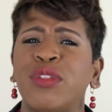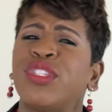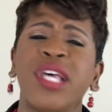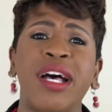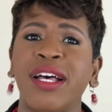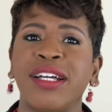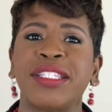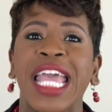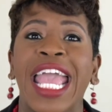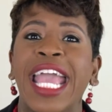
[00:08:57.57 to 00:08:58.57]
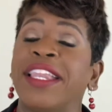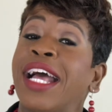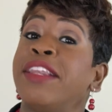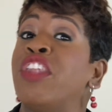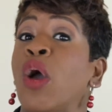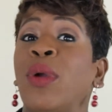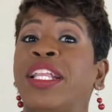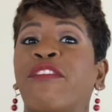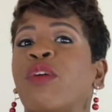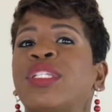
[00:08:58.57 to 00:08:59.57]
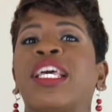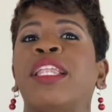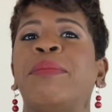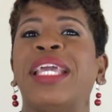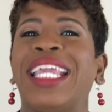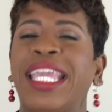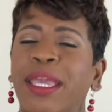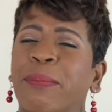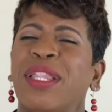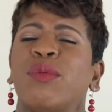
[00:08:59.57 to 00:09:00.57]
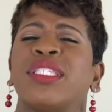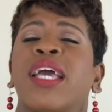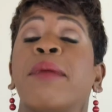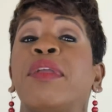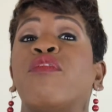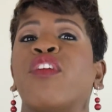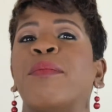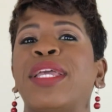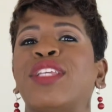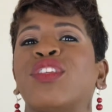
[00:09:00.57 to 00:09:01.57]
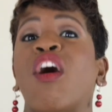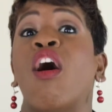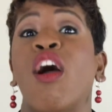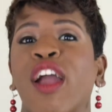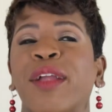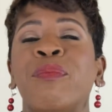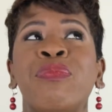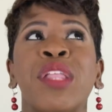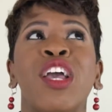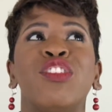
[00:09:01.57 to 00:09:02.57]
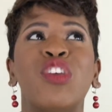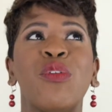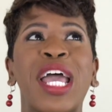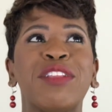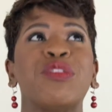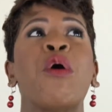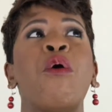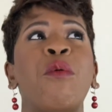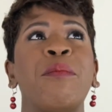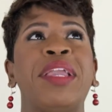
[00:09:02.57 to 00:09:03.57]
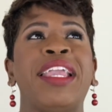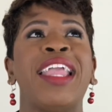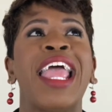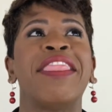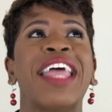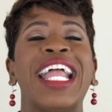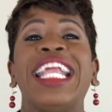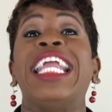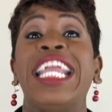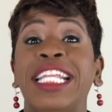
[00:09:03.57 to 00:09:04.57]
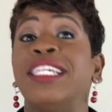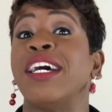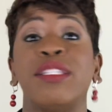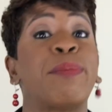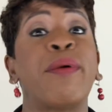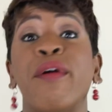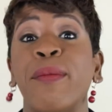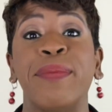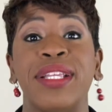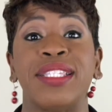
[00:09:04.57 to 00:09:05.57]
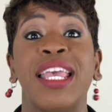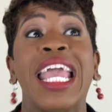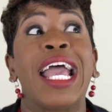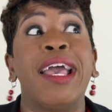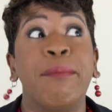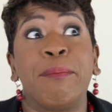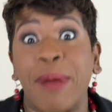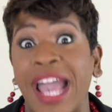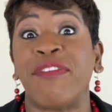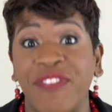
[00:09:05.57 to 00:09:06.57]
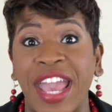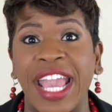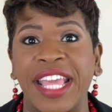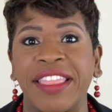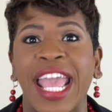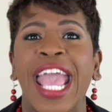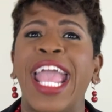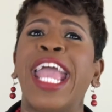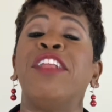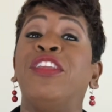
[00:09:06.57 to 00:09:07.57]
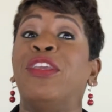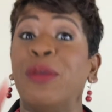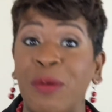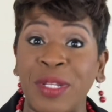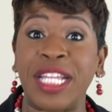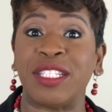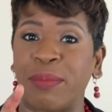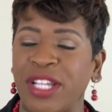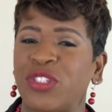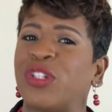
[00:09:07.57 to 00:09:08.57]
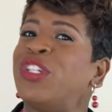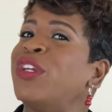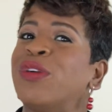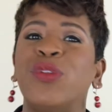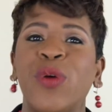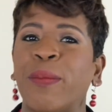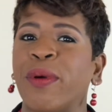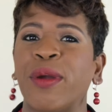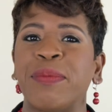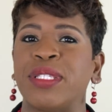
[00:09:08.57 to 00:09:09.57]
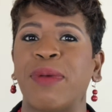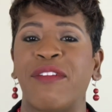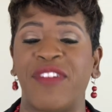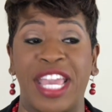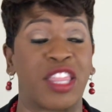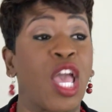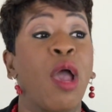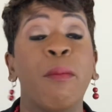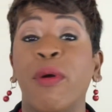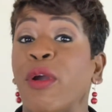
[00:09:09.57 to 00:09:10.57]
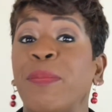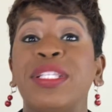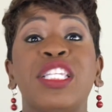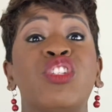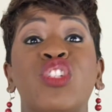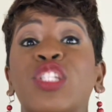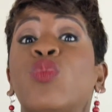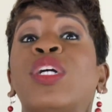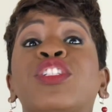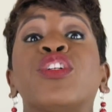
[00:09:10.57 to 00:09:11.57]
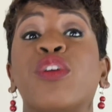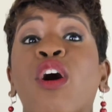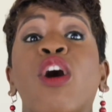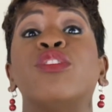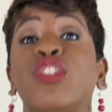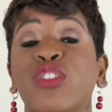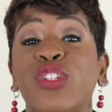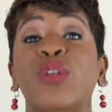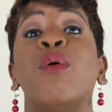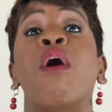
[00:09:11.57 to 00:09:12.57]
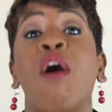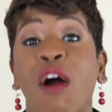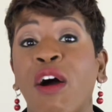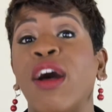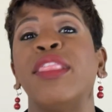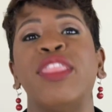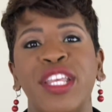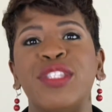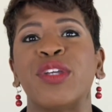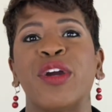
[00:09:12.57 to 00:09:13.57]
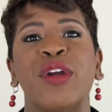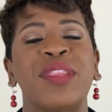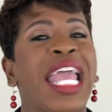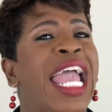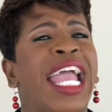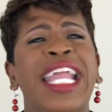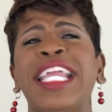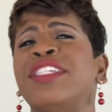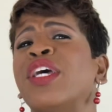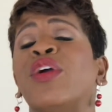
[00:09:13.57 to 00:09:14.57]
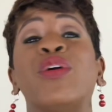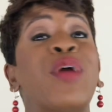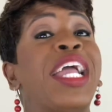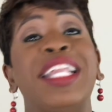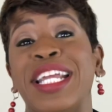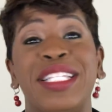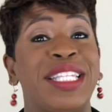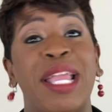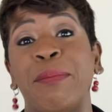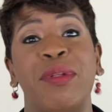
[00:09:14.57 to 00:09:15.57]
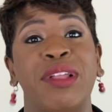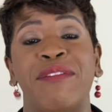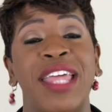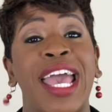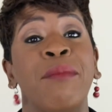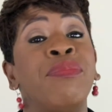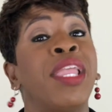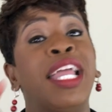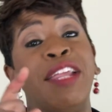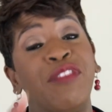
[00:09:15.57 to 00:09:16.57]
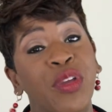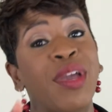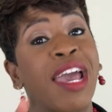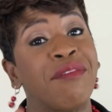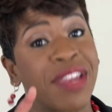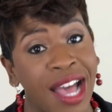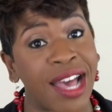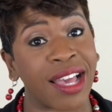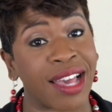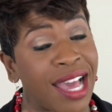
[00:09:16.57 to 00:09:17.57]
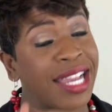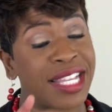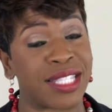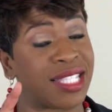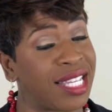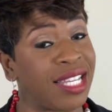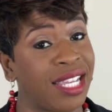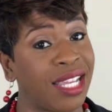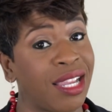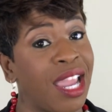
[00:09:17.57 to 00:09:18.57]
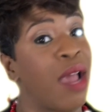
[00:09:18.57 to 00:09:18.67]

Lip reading: songs and not knowing if it was going to be a hit, but it was coming from his heart. So that told me that he does purpose by faith. And you need to make sure you're doing purpose by faith. Purpose is just what you're called to do on this earth. And he's a great example of that. And if you have not got his CD,